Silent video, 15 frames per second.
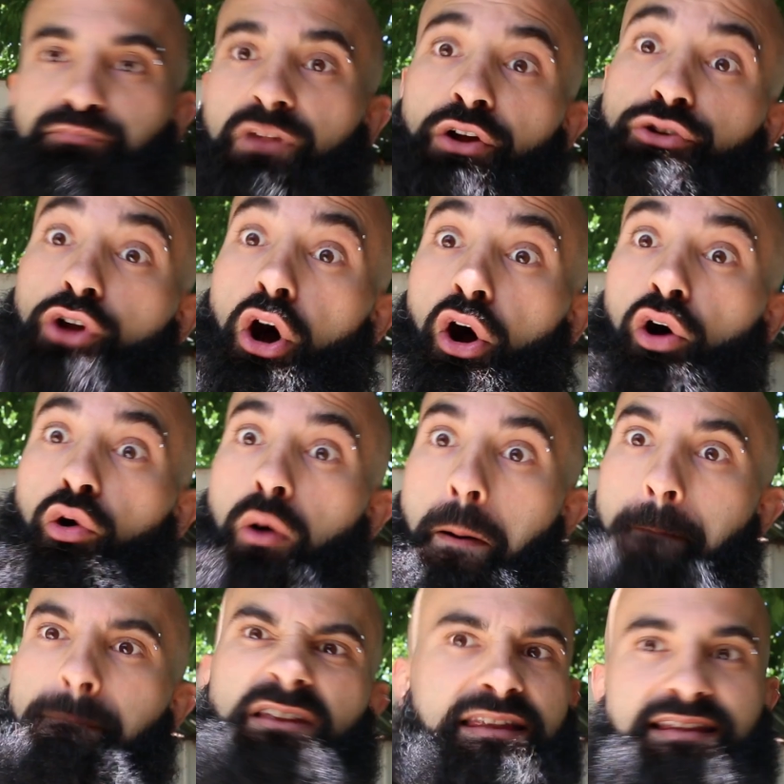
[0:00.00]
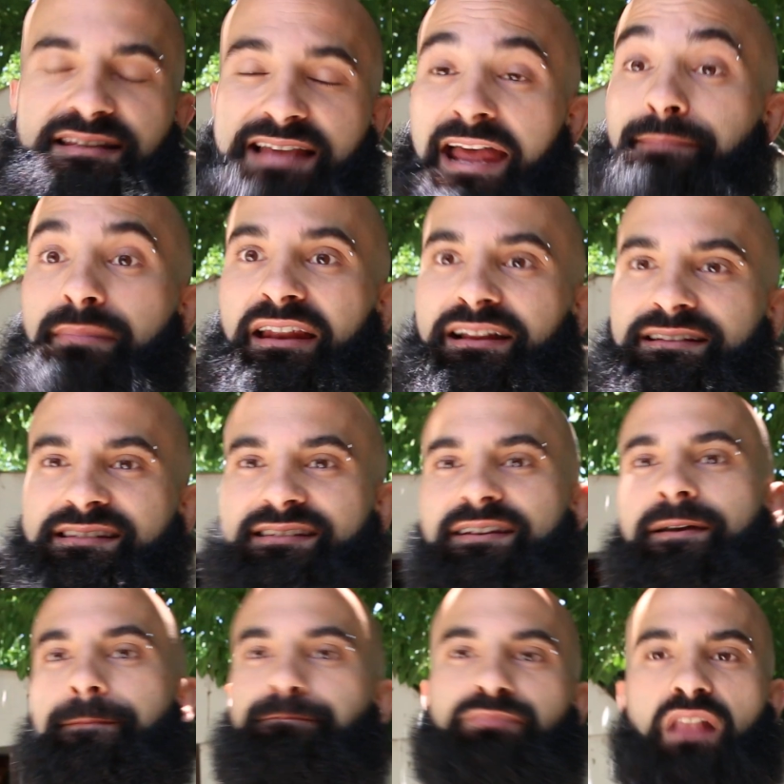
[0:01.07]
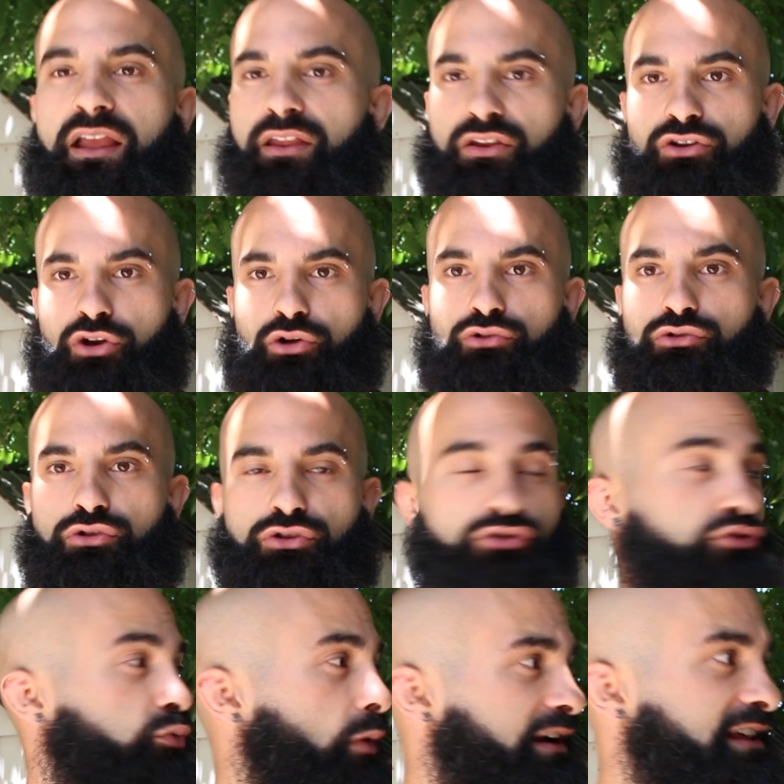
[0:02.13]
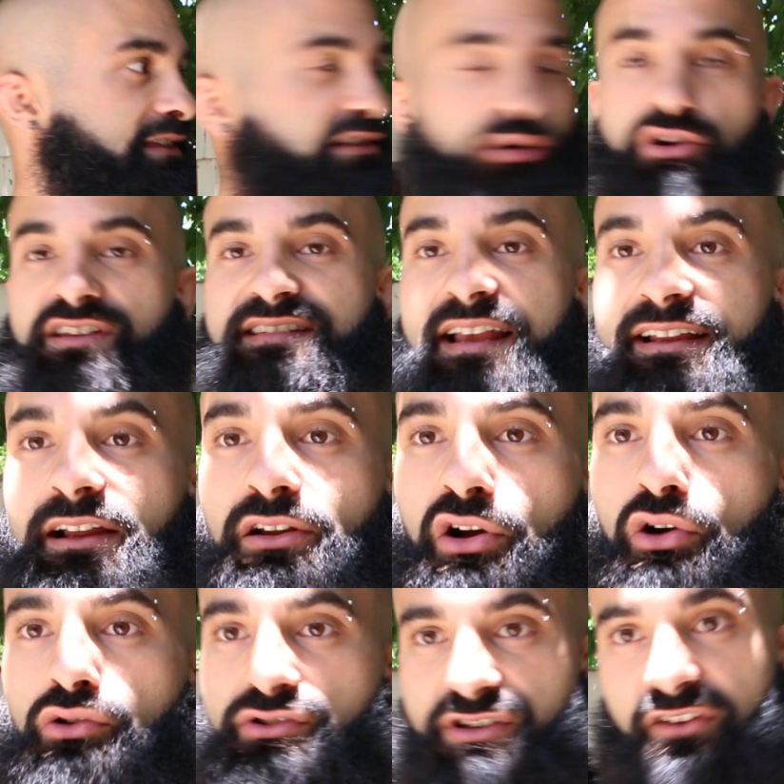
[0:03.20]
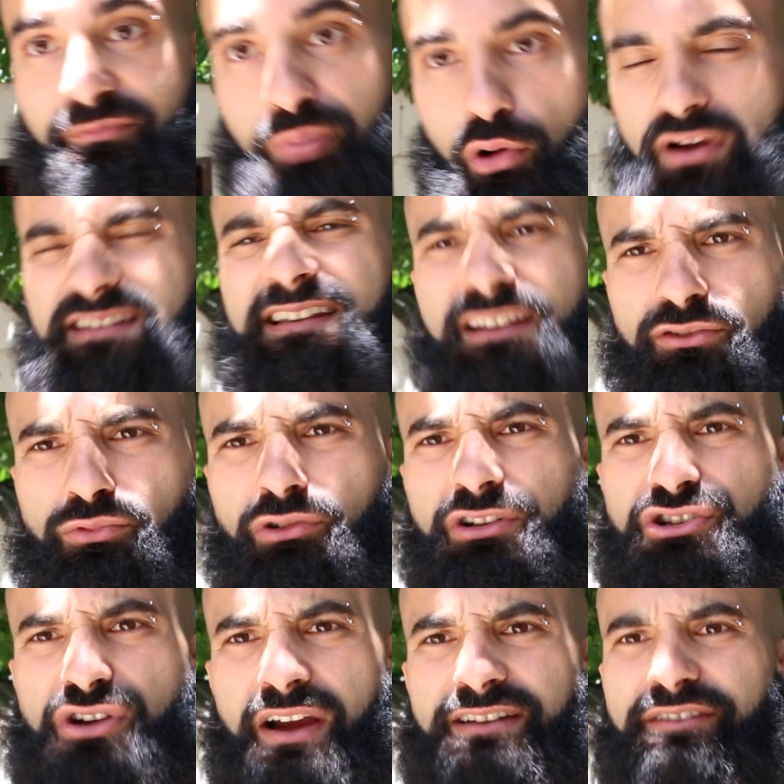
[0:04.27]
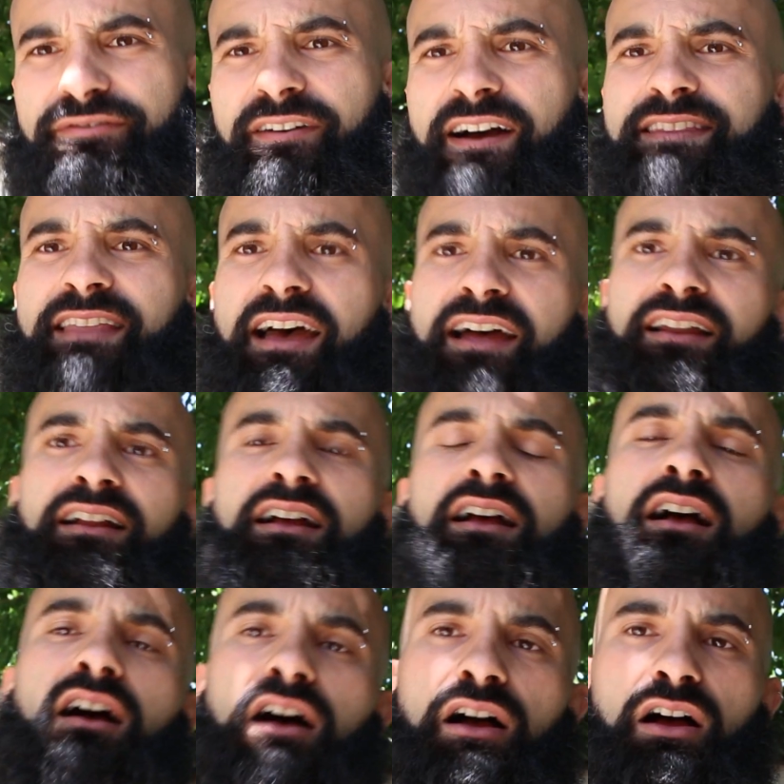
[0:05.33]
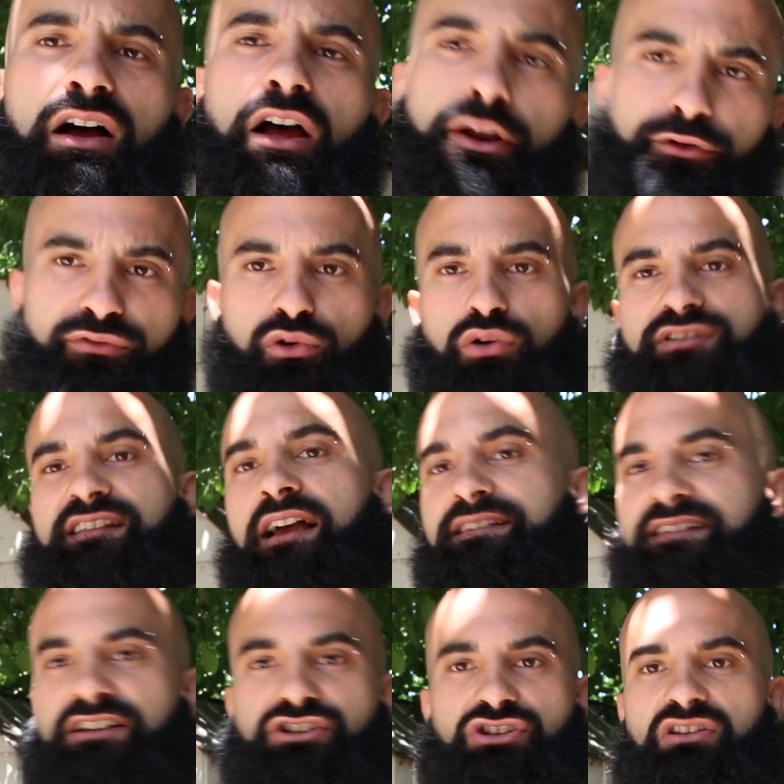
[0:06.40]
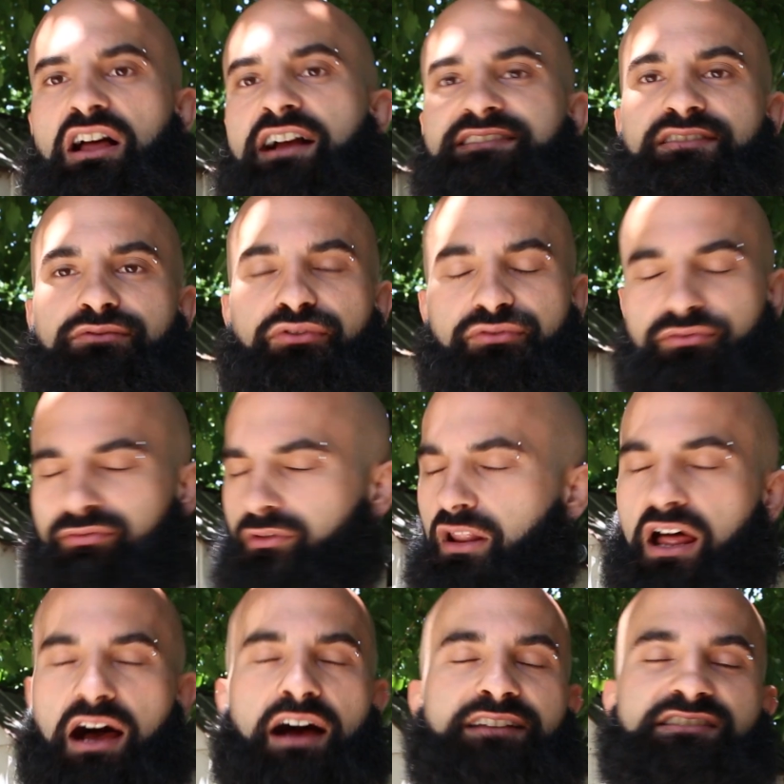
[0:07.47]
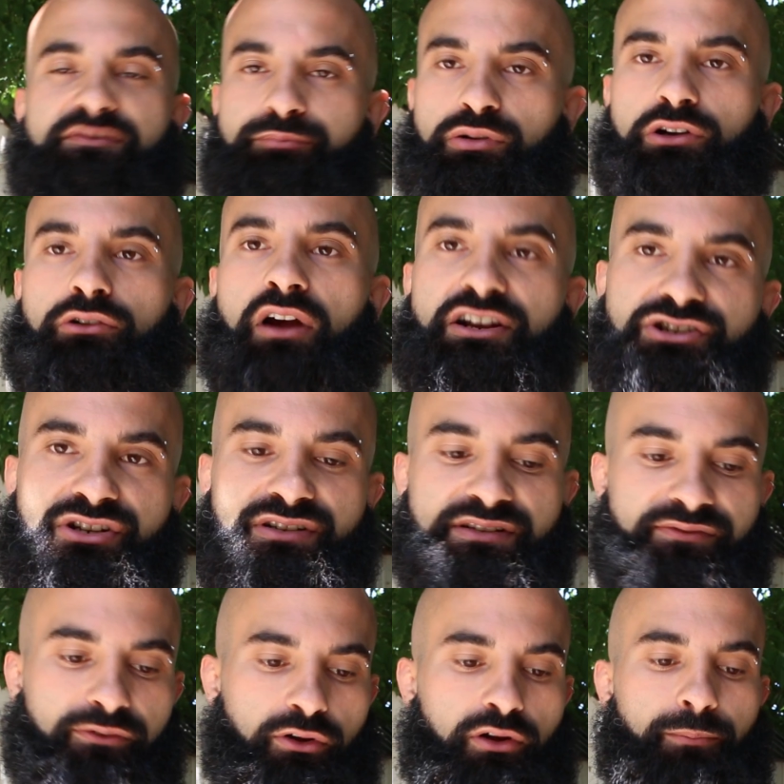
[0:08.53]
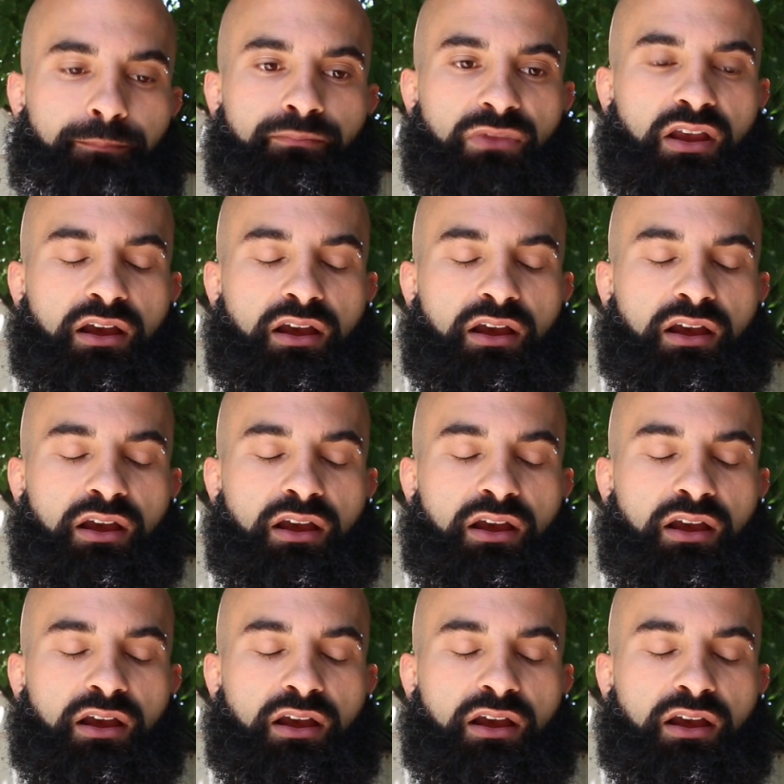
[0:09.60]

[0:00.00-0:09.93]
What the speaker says: No, 10 minutes, 20, 30-second goes of pointing and really trying to find that. And of course I teach lots of progressions from